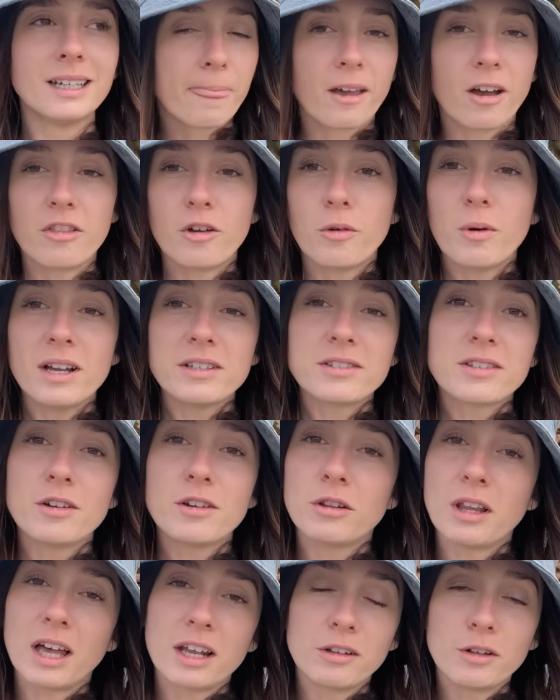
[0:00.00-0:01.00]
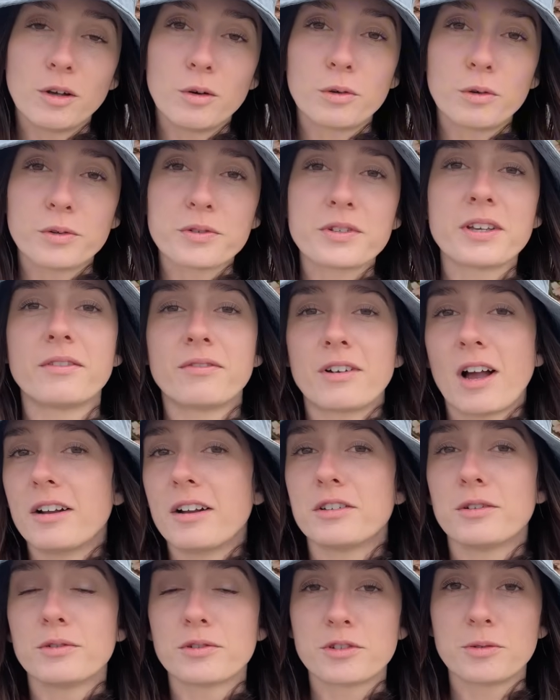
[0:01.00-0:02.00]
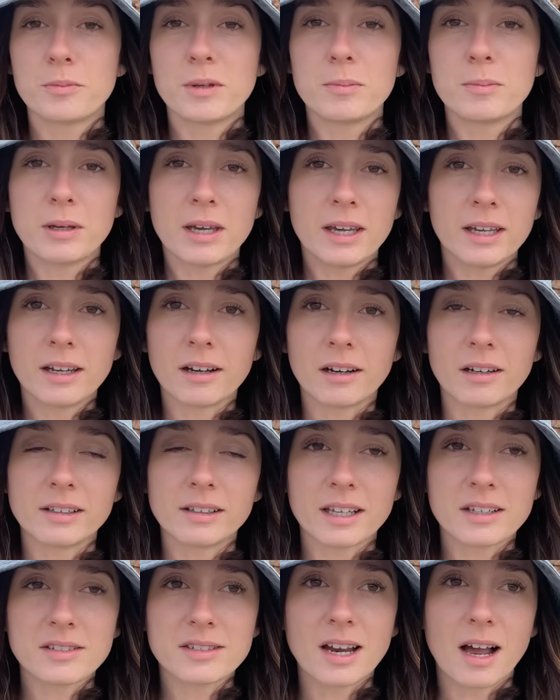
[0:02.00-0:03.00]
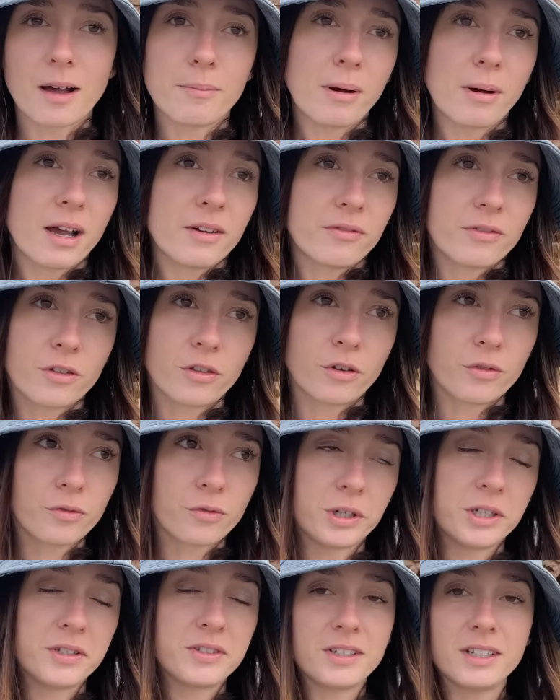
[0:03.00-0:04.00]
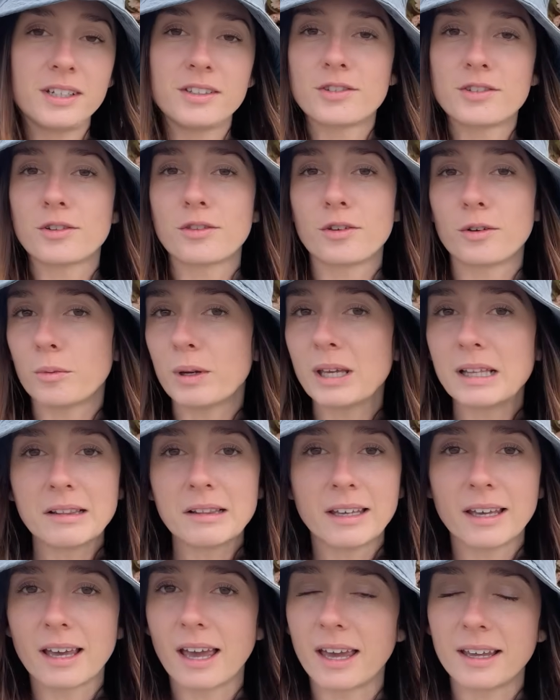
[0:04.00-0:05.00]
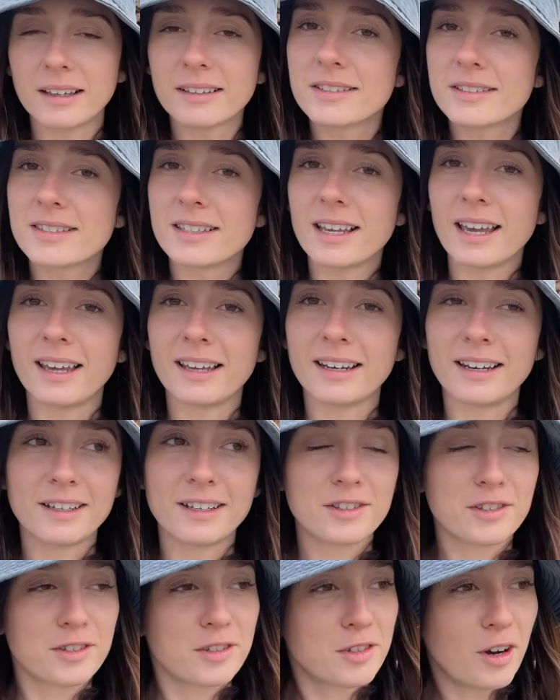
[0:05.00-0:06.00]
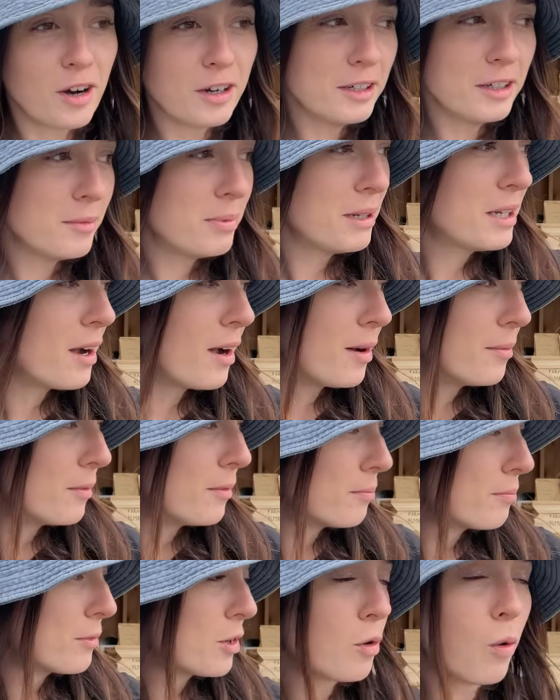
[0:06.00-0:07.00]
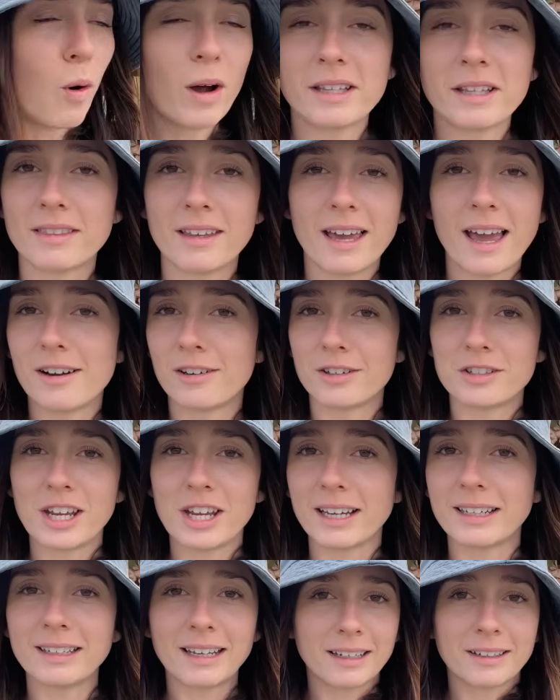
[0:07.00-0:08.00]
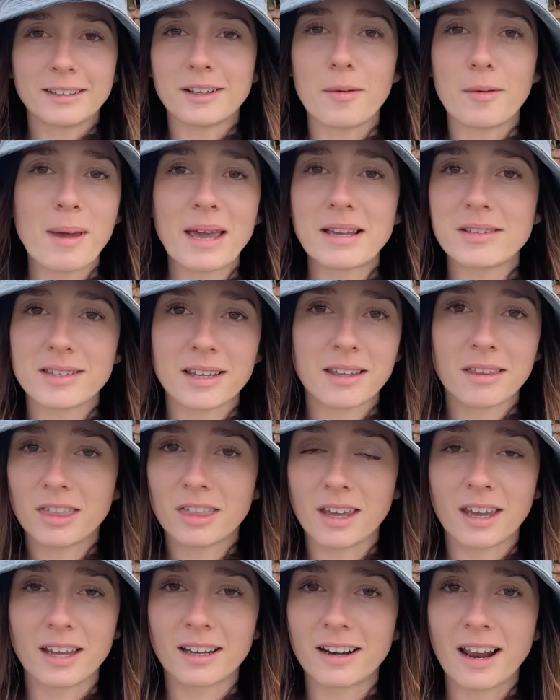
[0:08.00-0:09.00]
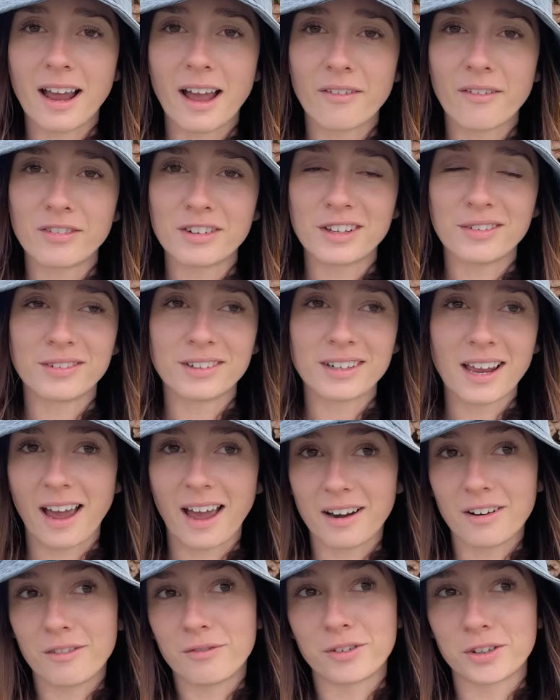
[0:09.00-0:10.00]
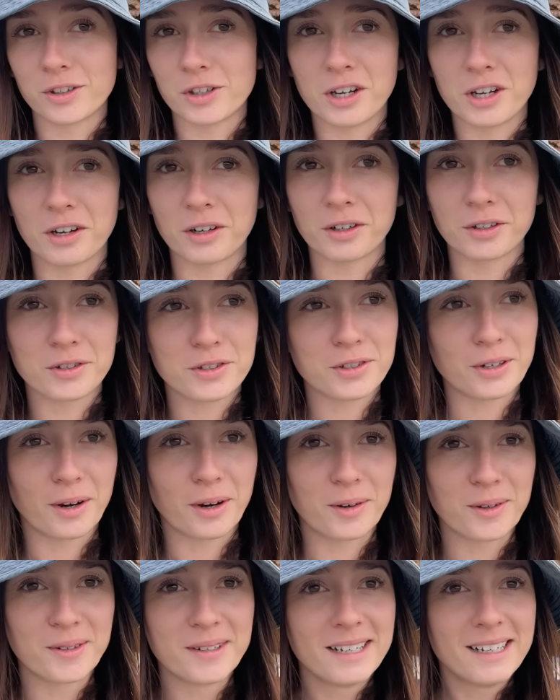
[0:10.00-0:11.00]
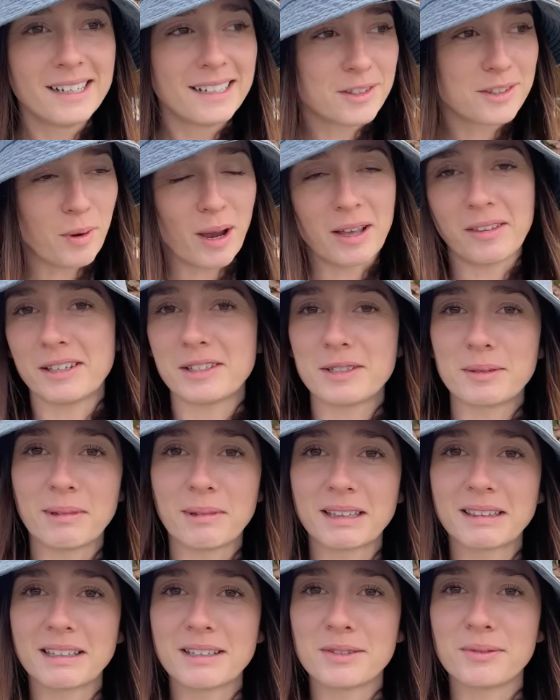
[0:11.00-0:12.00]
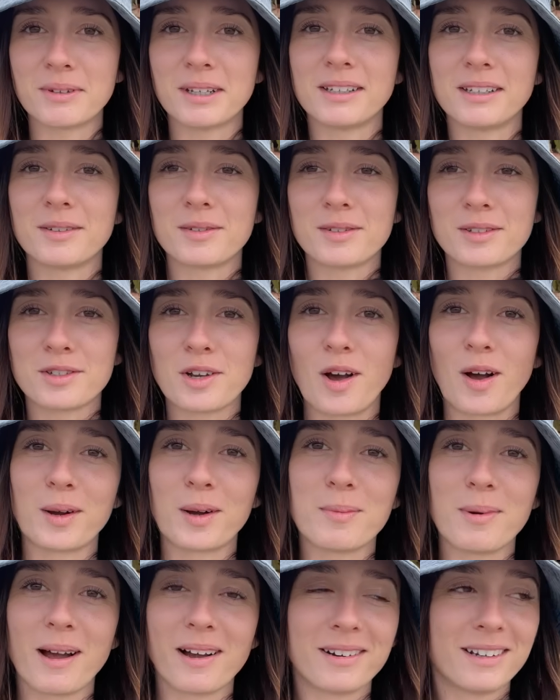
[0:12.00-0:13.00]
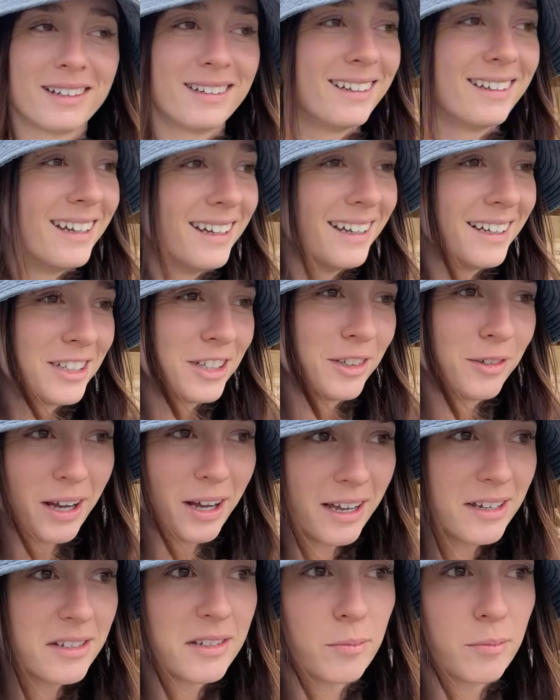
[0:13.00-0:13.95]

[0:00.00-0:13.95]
Otherwise though, a lot of locals have gotten used to me being here, and they stop by for their free seeds or their weekly eggs, and it's starting to become quite the entertaining, amazing thing, and I haven't even had it for a year, so that's why I like to make these videos and talk about it to you guys.